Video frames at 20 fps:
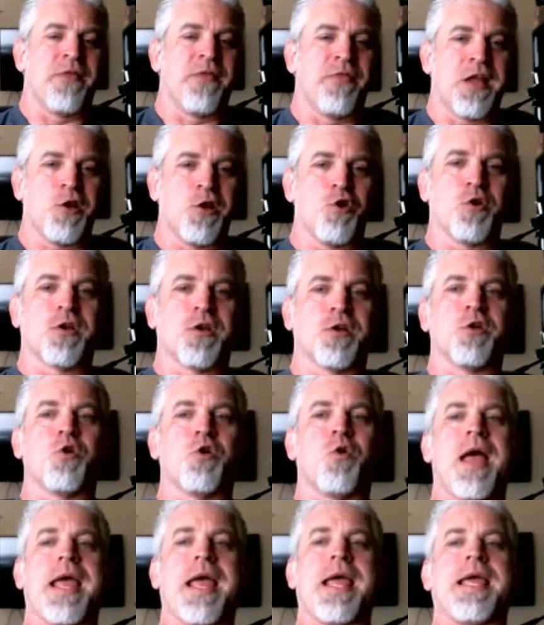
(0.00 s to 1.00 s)
And then you can
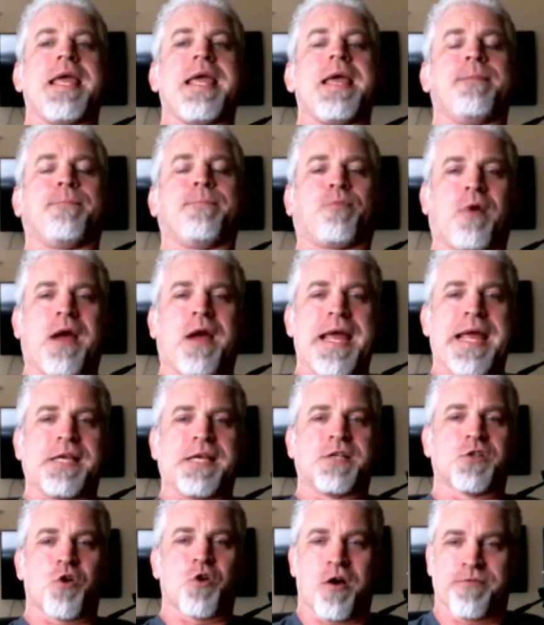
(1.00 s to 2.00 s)
do a hip
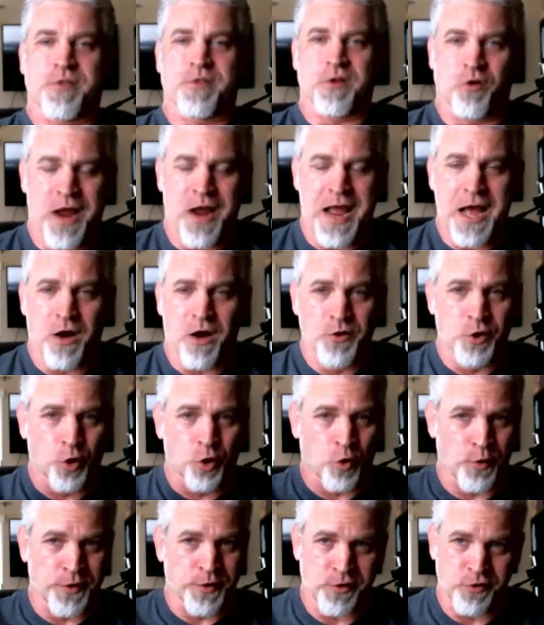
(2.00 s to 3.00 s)
raise off the
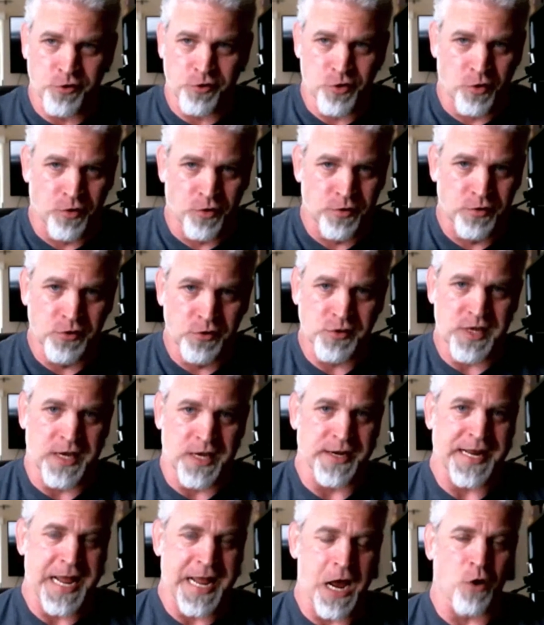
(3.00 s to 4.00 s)
ground or with your
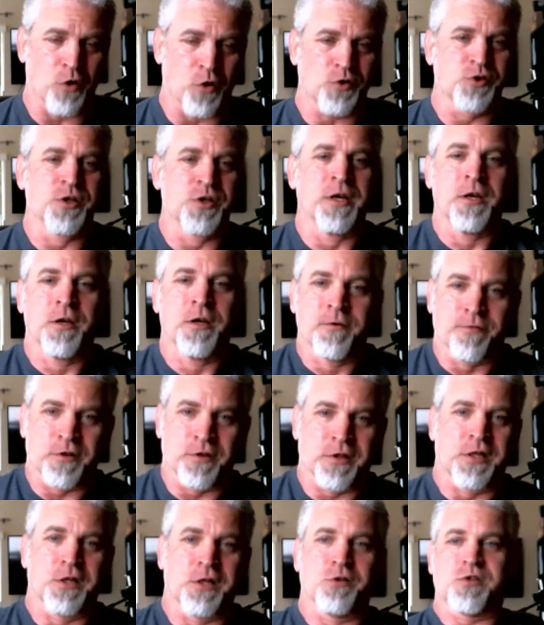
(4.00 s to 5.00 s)
shoulders on the couch
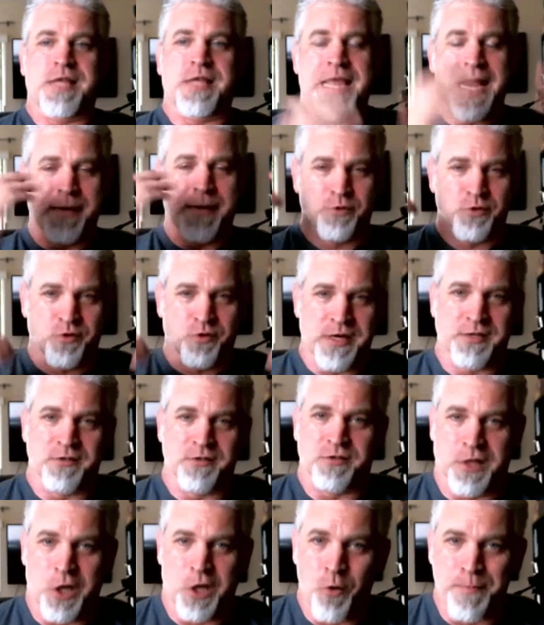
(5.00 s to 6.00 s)
with the glutes, the
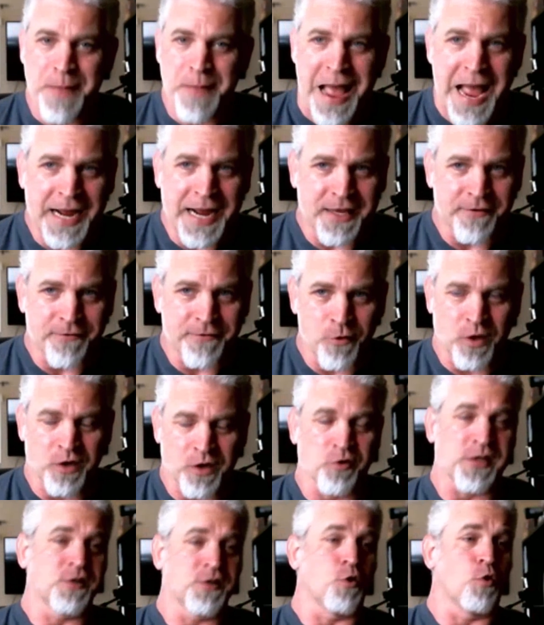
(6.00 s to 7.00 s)
hamstrings, low back if you
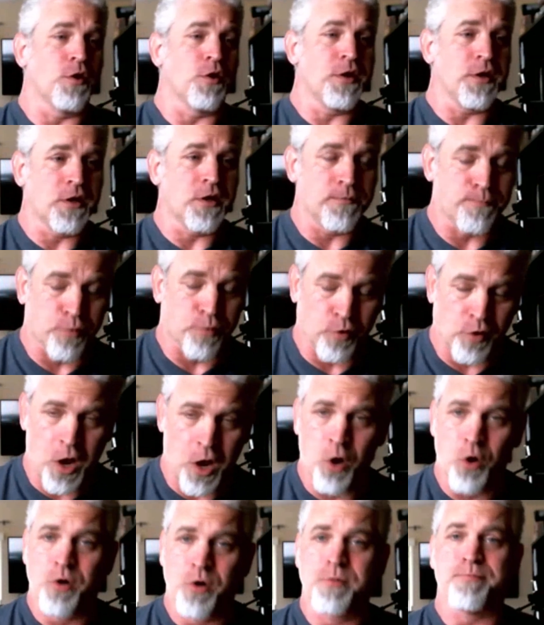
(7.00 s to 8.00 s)
want to rest, or you could
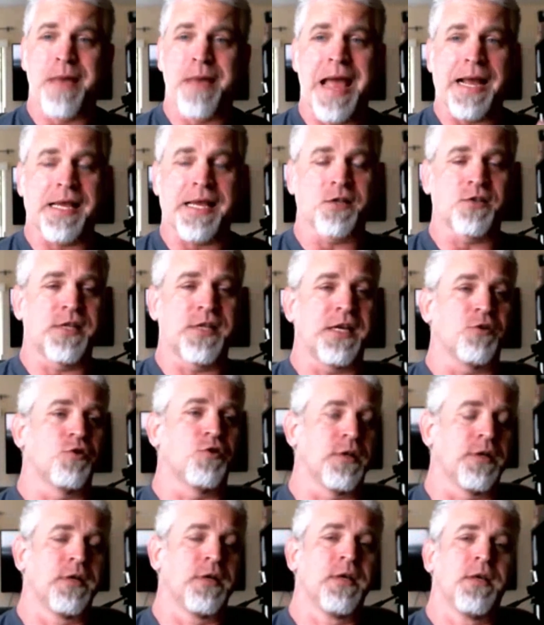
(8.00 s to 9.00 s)
prone back
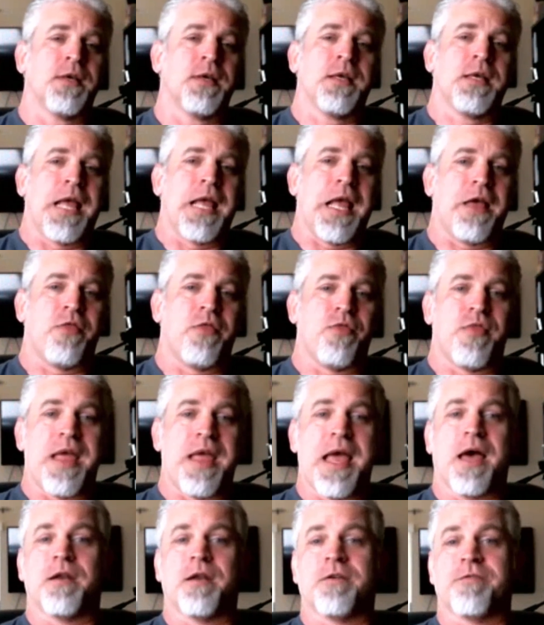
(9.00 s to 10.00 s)
extension. And
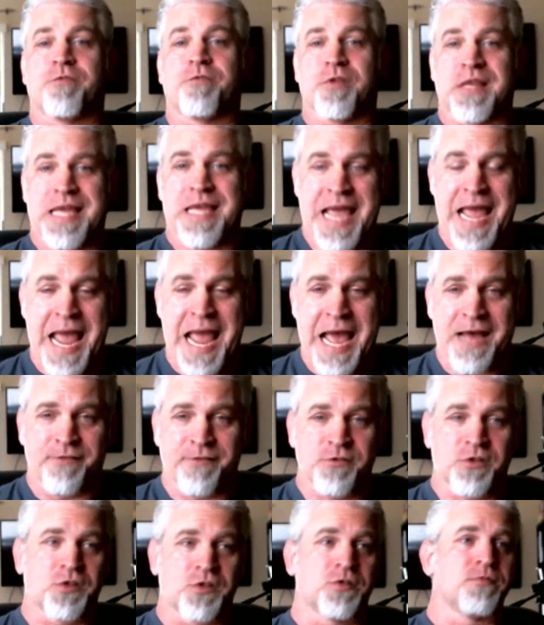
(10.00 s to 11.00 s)
then for the
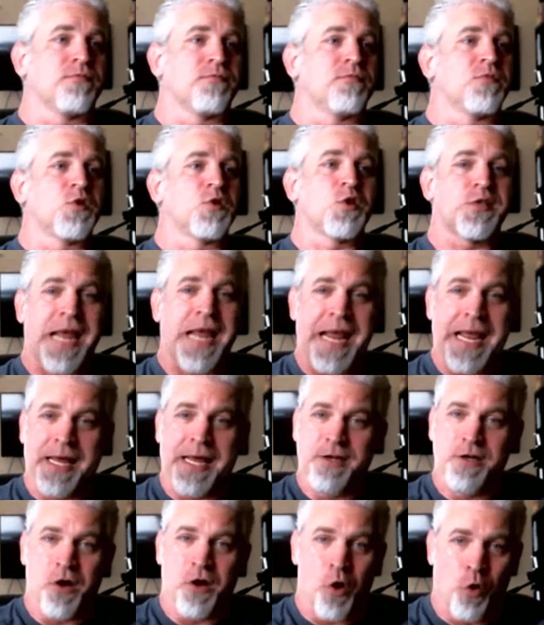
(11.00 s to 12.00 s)
calves,
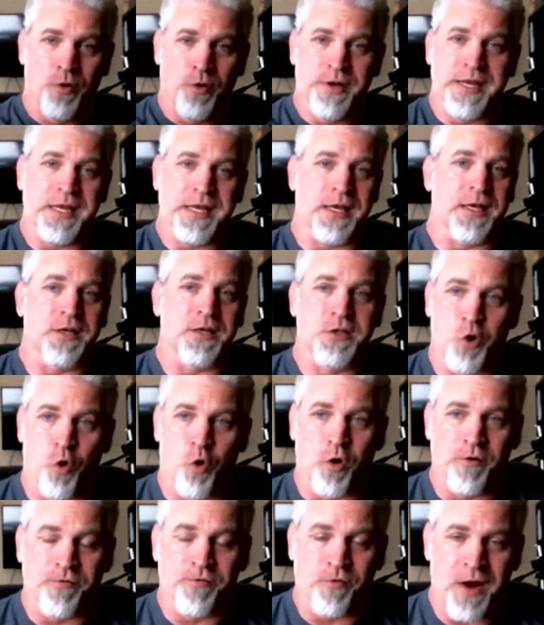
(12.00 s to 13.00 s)
stand holding a
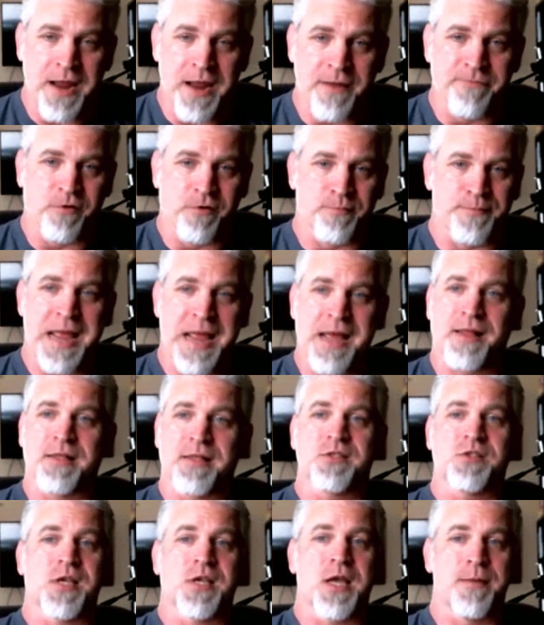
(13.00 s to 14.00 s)
door frame for
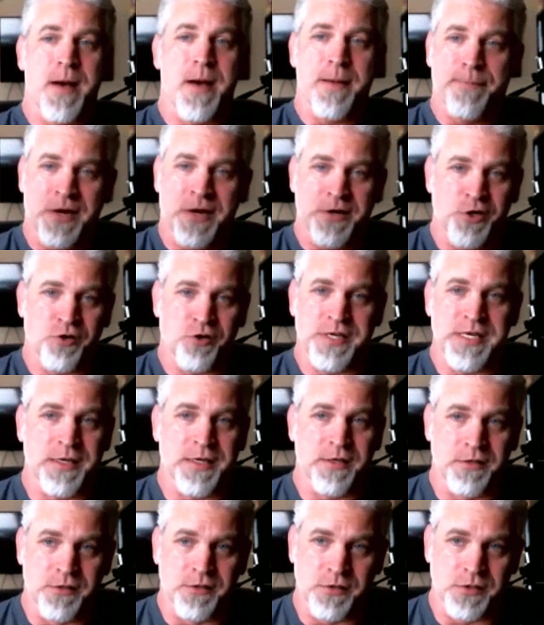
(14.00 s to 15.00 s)
balance. Come up on your
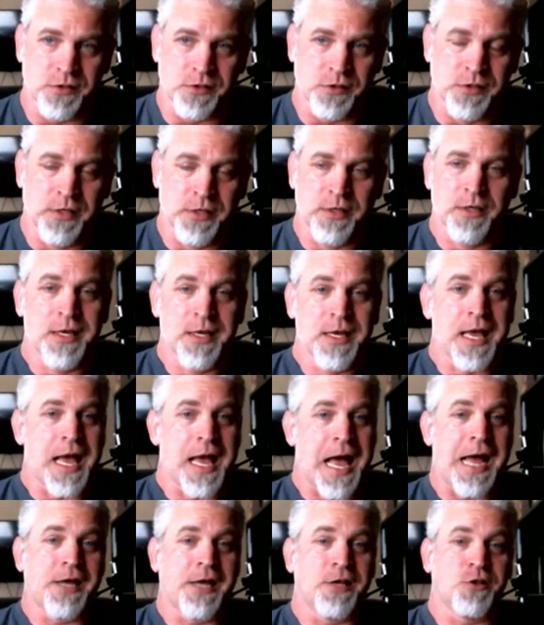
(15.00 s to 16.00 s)
heels as
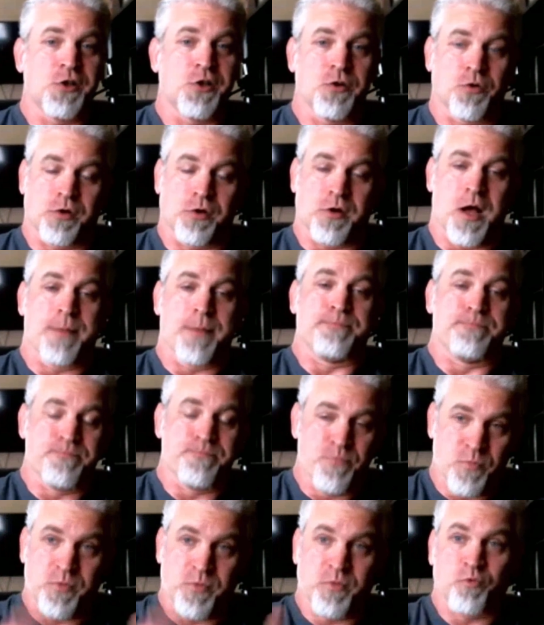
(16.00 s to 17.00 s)
high as you, or
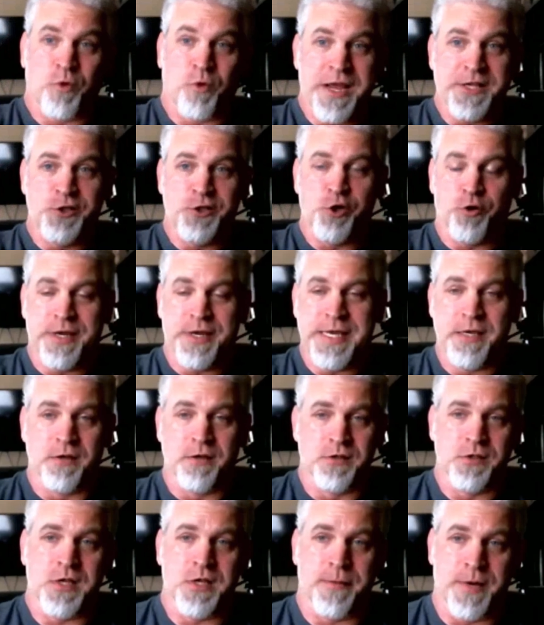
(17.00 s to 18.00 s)
up raise your
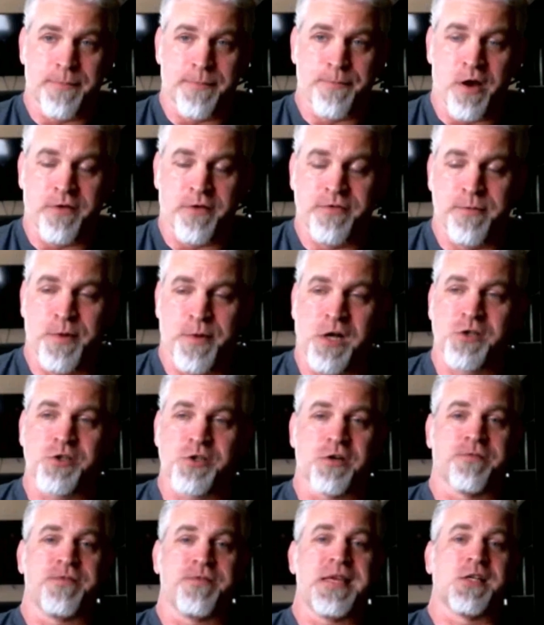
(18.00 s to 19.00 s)
heels coming up off the
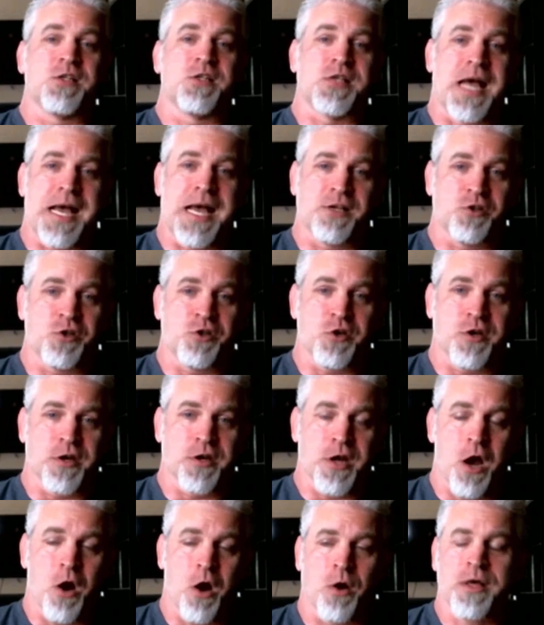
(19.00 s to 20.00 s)
balls of your feet as high as you
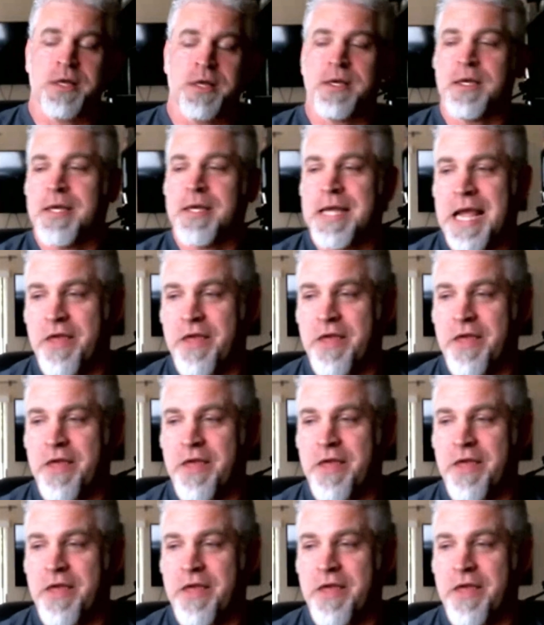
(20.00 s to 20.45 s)
can go.